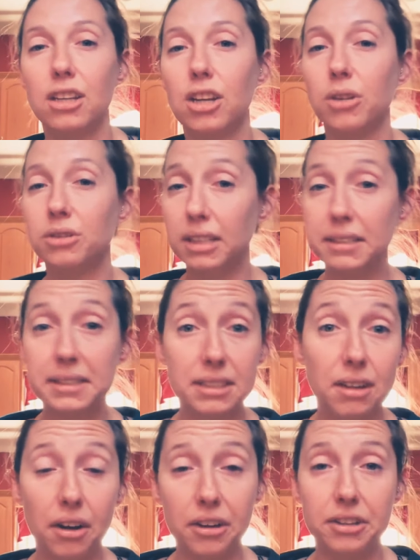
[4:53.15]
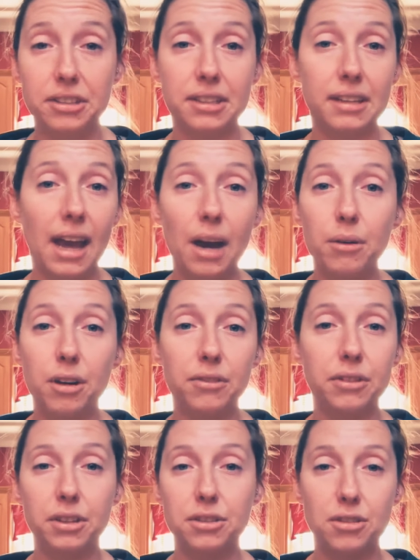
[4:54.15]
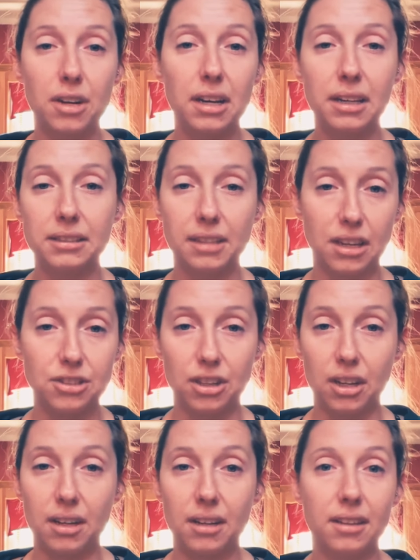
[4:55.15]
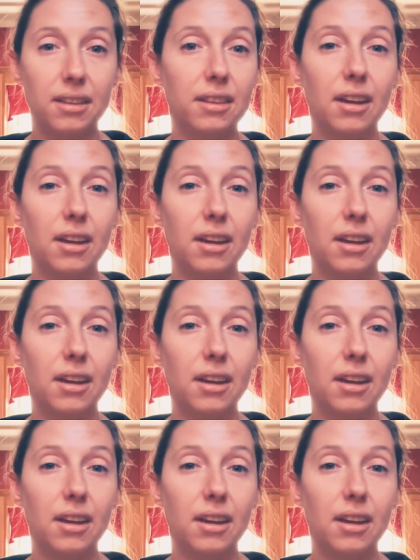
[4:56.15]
$60 an hour for your training session,